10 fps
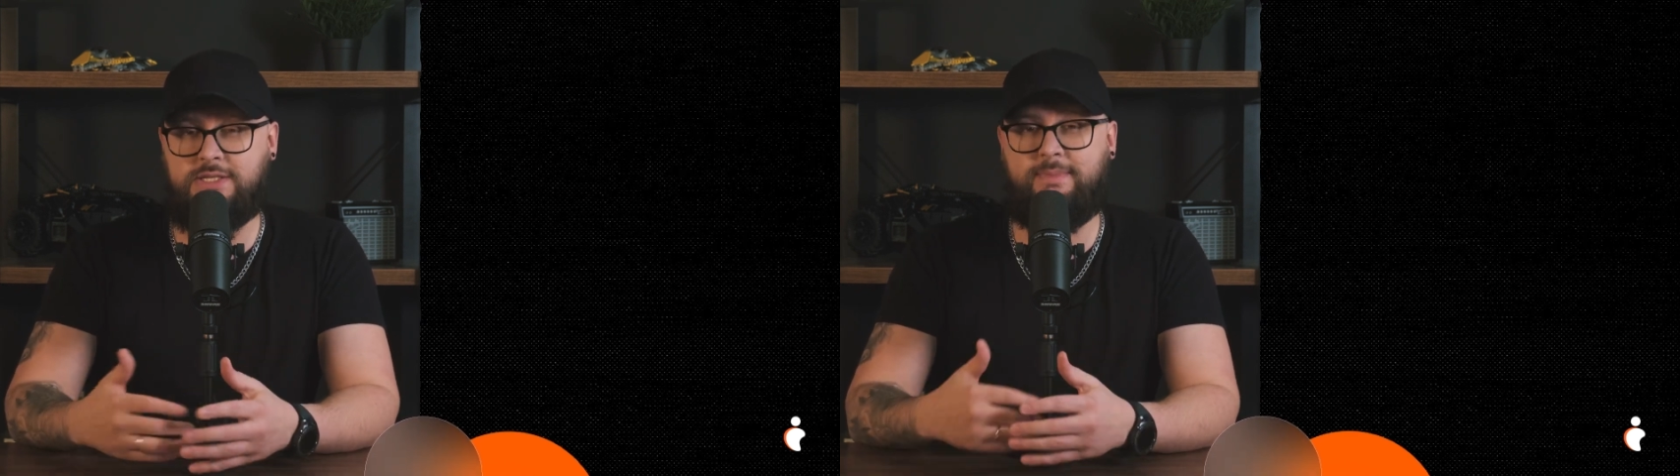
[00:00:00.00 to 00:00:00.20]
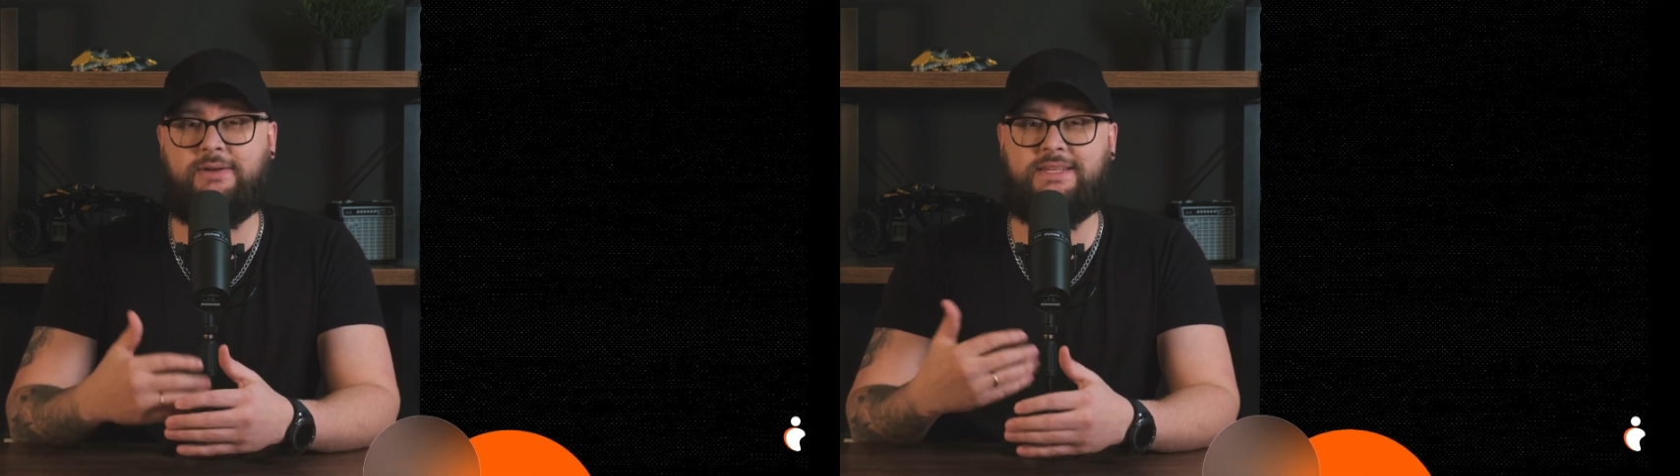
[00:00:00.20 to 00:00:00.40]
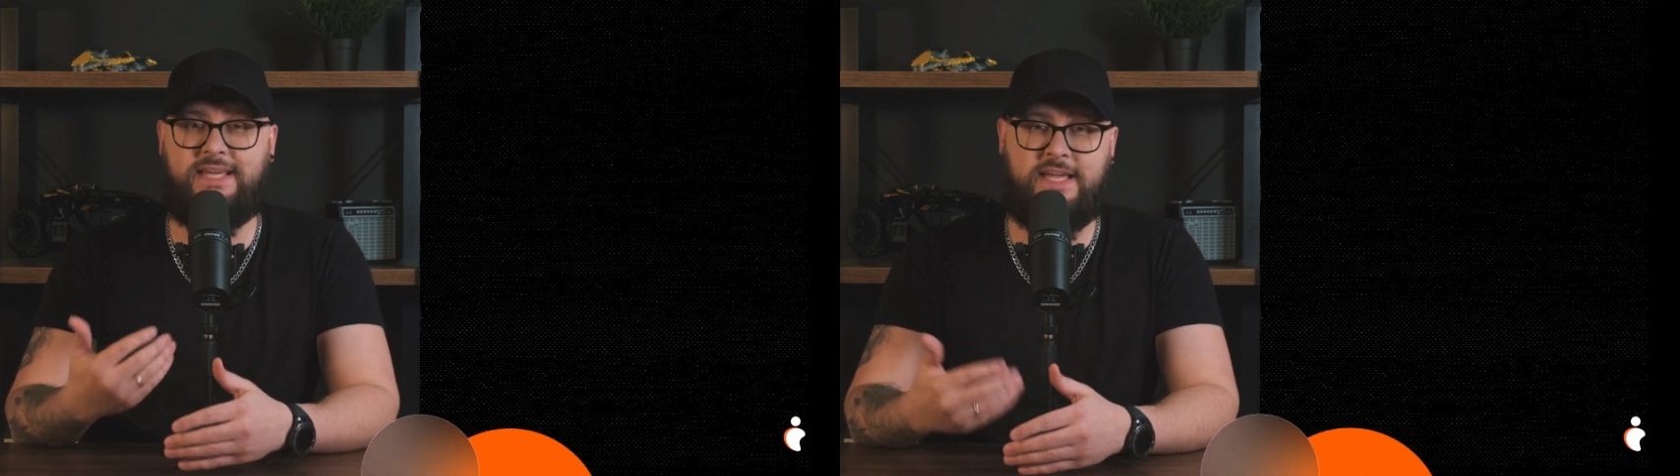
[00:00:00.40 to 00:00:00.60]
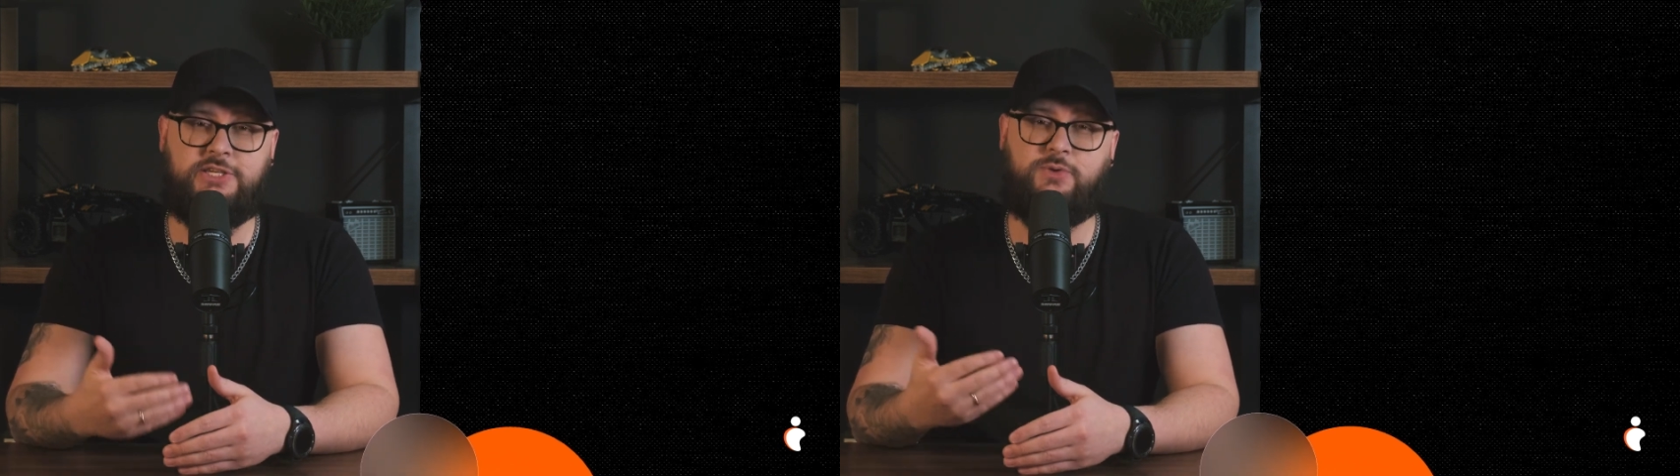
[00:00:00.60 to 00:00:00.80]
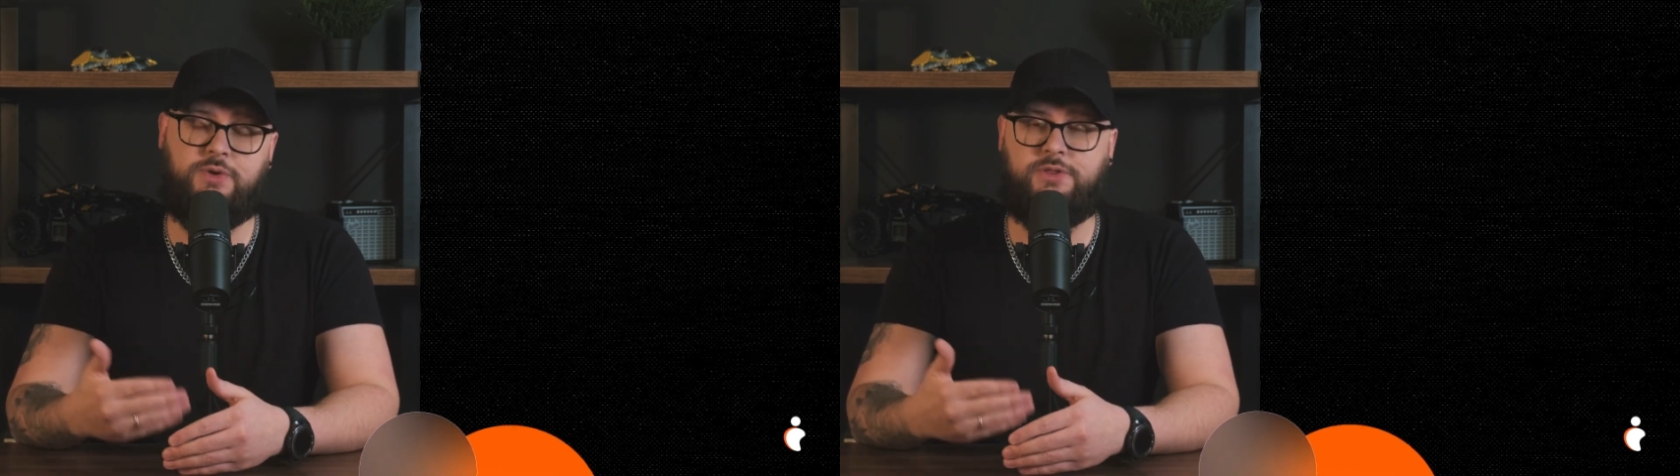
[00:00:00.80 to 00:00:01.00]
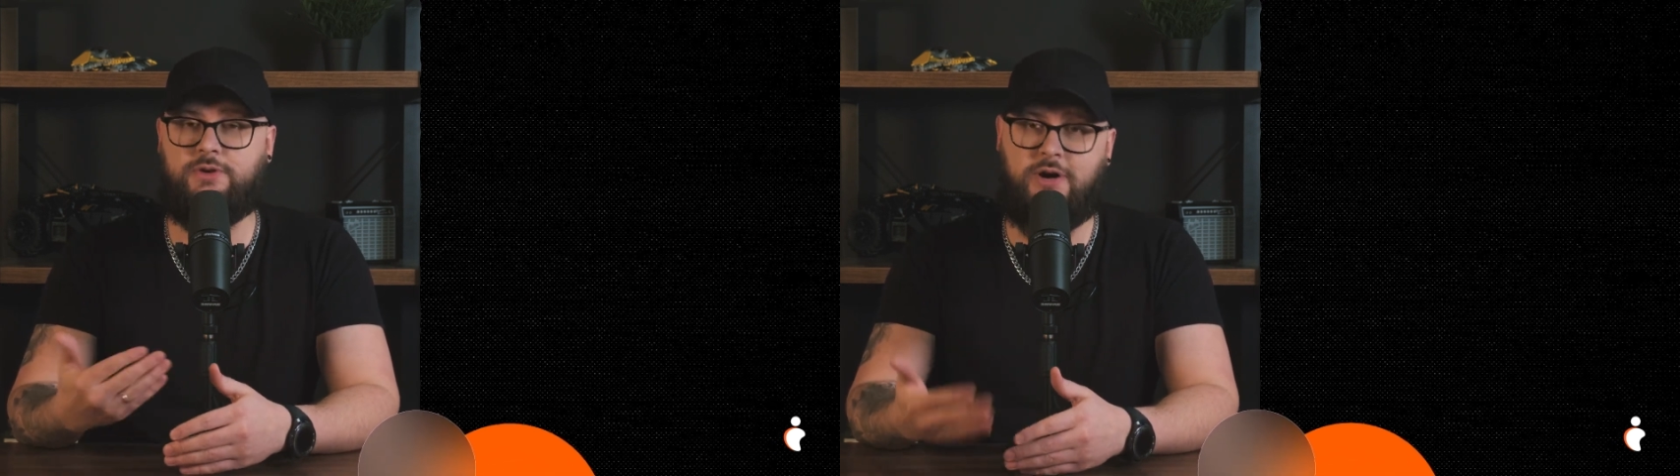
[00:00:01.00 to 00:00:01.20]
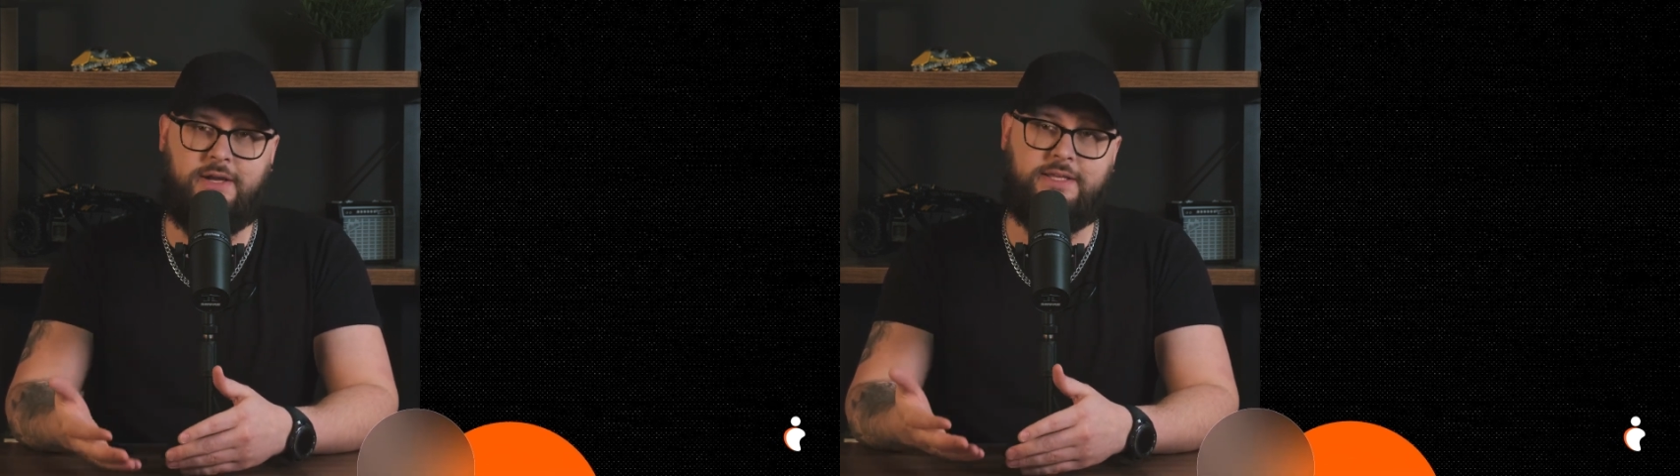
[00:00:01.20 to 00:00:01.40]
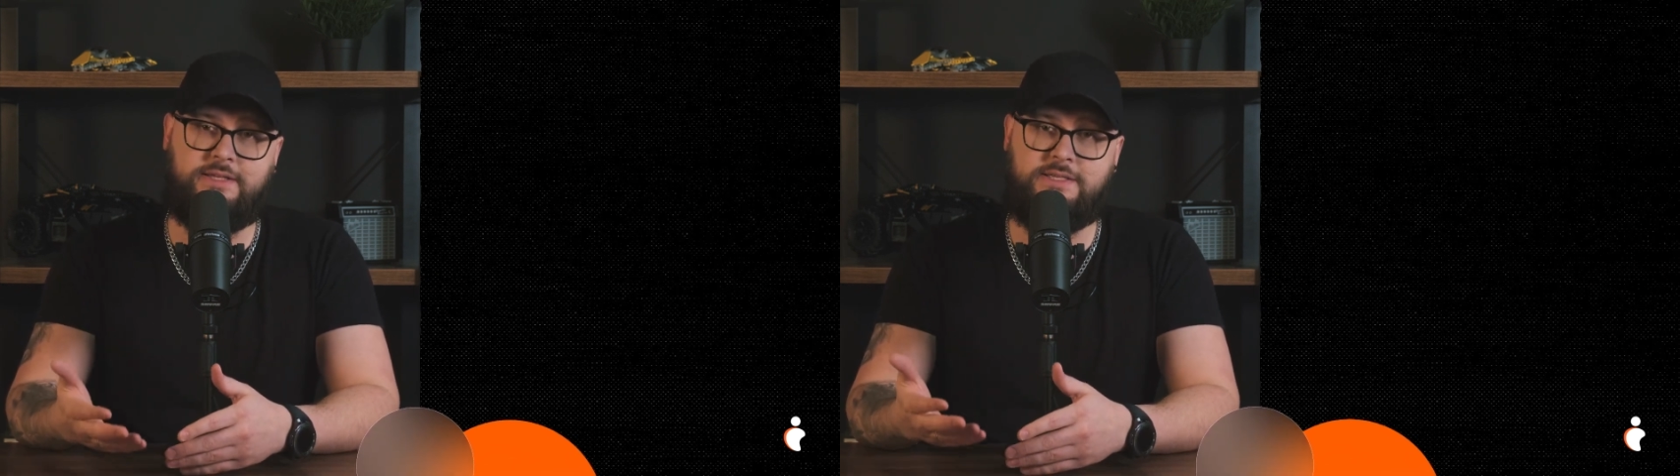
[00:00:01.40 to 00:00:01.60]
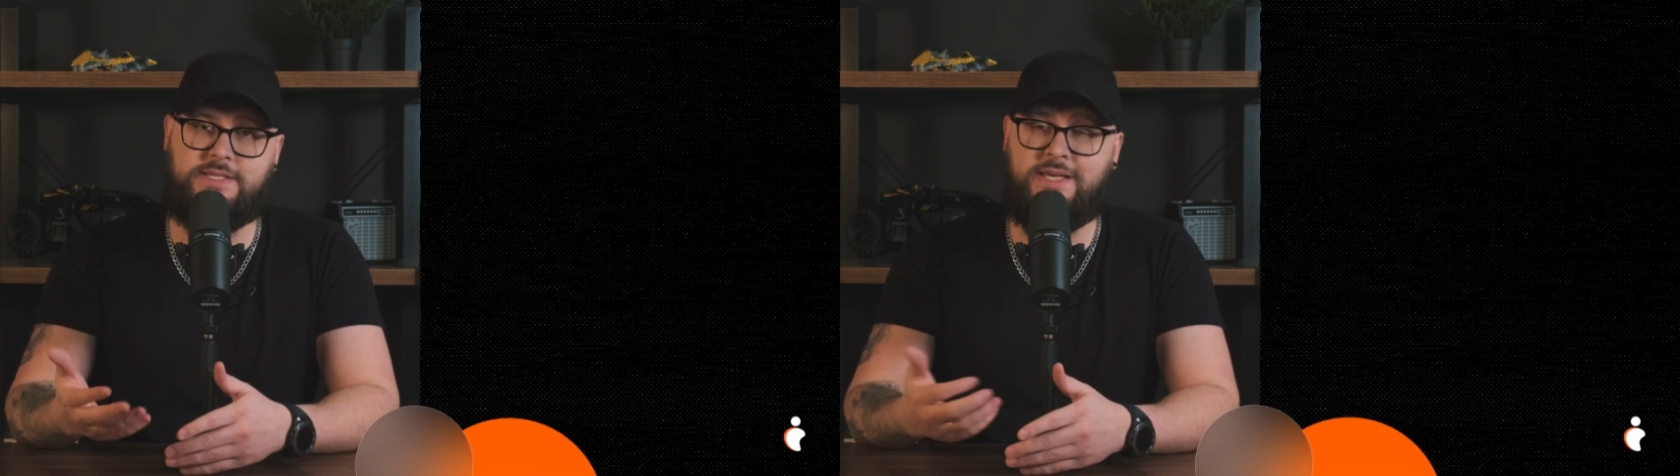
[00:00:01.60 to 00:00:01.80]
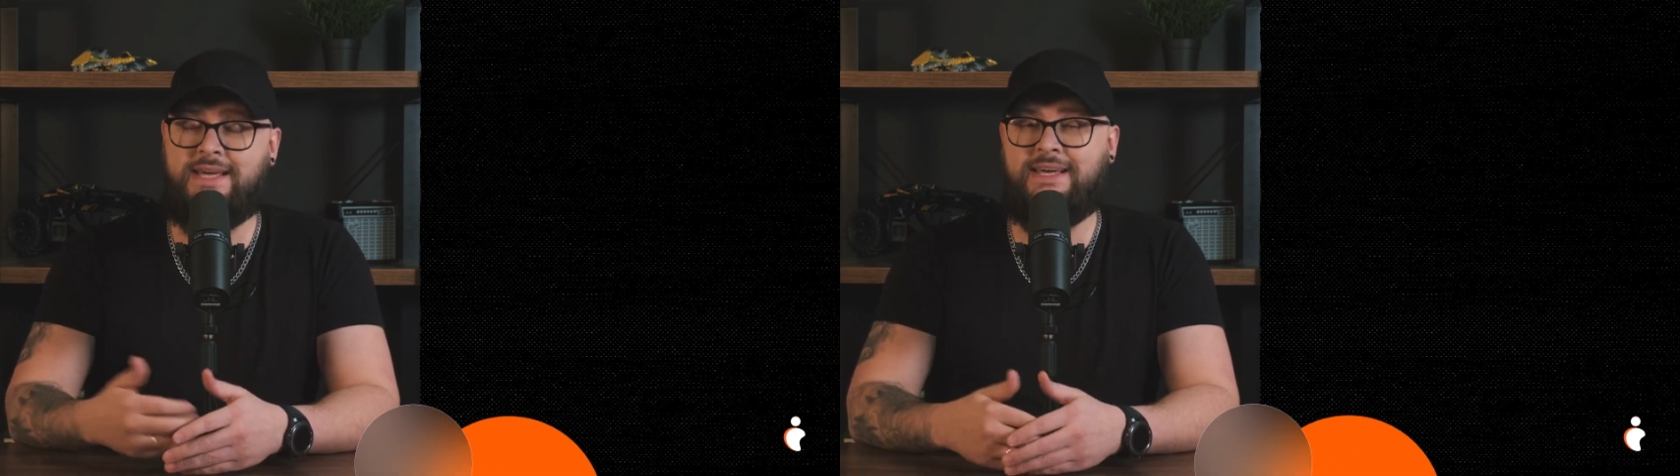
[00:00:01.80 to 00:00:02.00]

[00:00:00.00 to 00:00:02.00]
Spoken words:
about engaging with your audience.